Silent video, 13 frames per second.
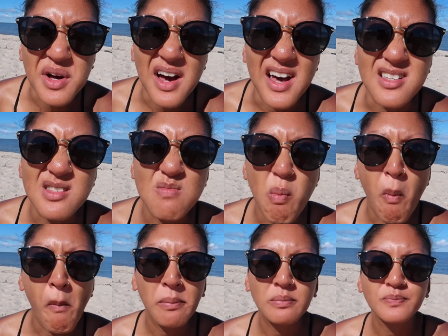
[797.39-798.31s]
guys.
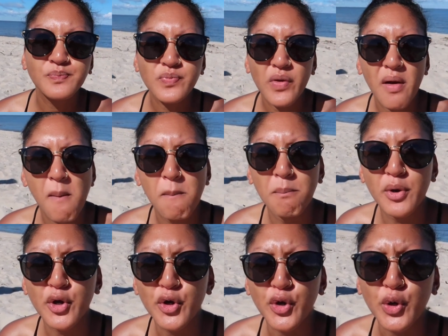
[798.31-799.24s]

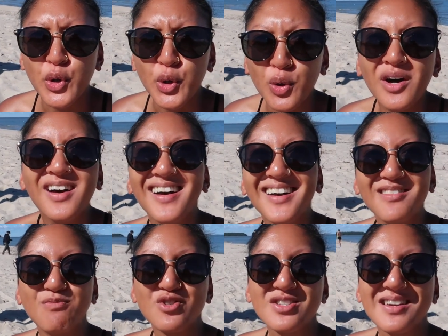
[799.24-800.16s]
Boo.
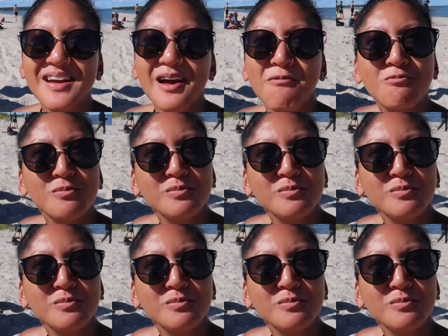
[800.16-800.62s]
Just kidding.